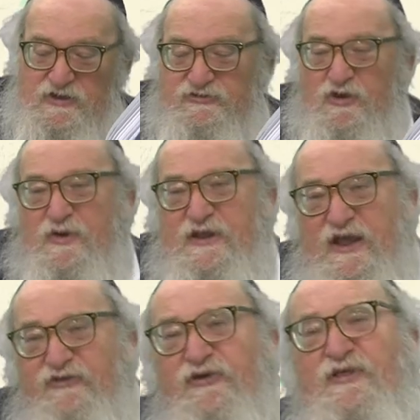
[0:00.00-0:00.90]
So
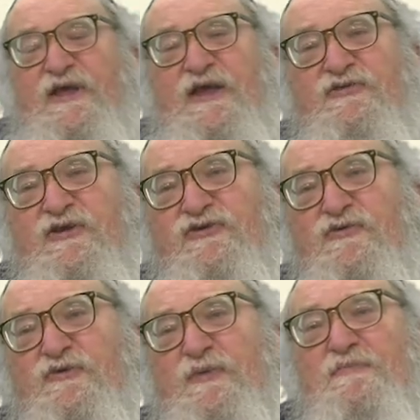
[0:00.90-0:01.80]
initially, the
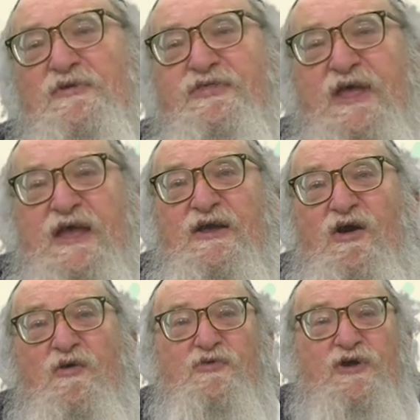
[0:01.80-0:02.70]
Jewish people think,
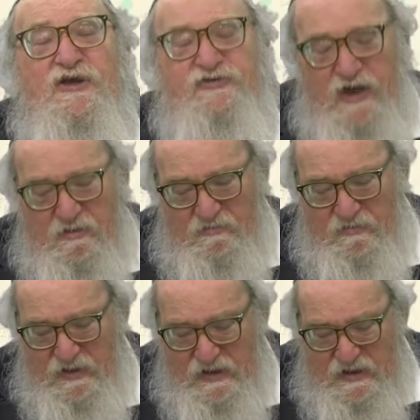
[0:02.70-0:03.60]
oh, Baruch Hashem,
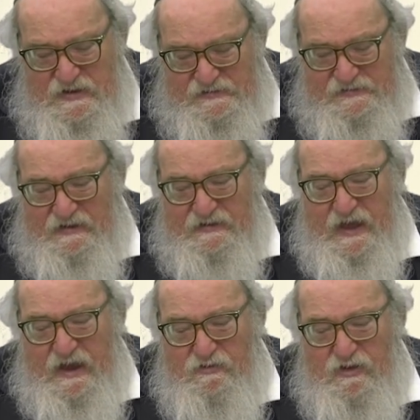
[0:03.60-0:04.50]

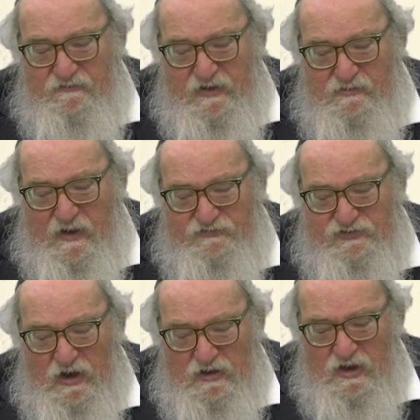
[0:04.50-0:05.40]
Sancheiriv and Rav
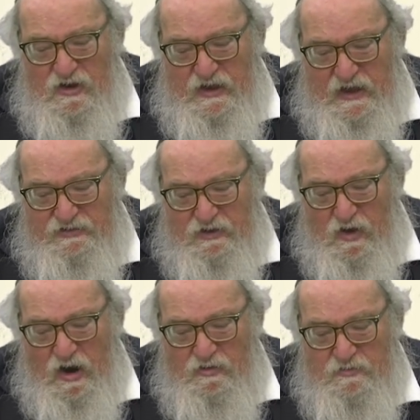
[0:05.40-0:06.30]
Shaka and their
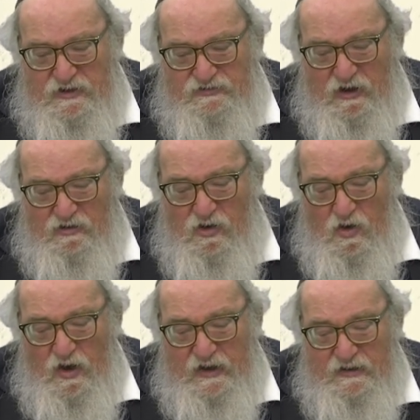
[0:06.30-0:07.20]
armies are
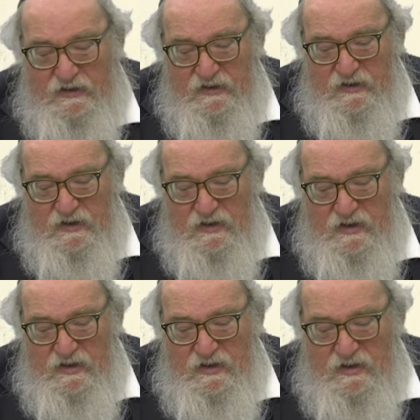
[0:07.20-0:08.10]
gone.
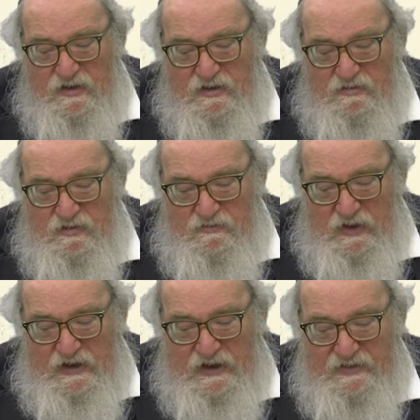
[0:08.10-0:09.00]

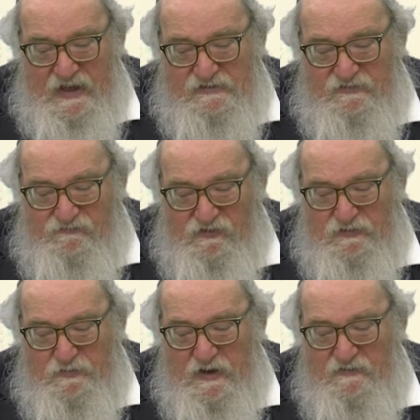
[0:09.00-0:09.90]
Right? And that's the
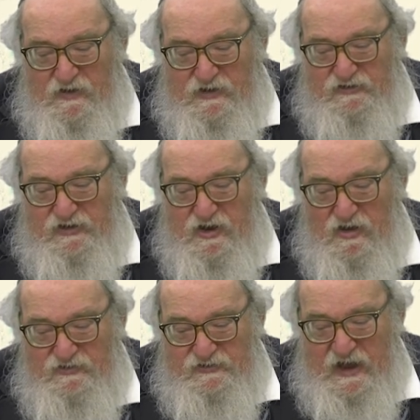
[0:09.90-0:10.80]
first part of what
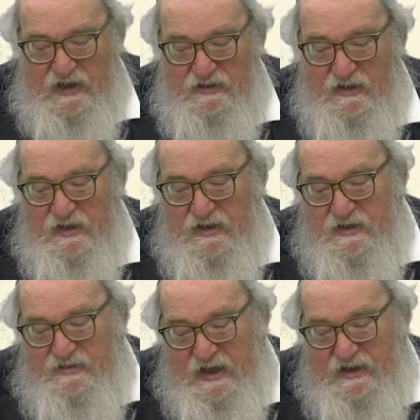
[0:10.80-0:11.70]
Yeshayahu said,
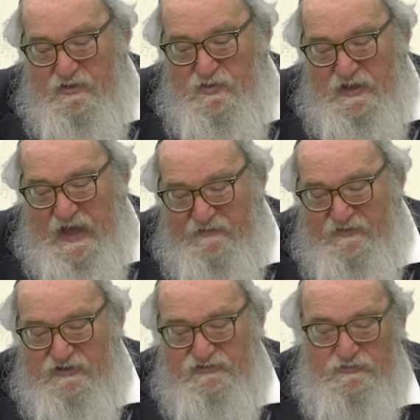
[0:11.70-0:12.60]
that he will have
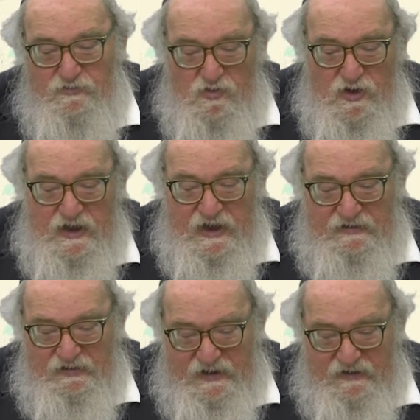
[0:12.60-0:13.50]
a Shemua
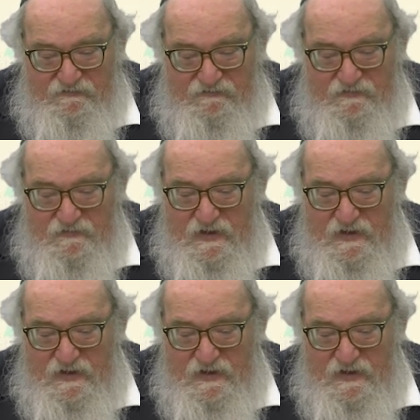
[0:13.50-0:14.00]
and leave.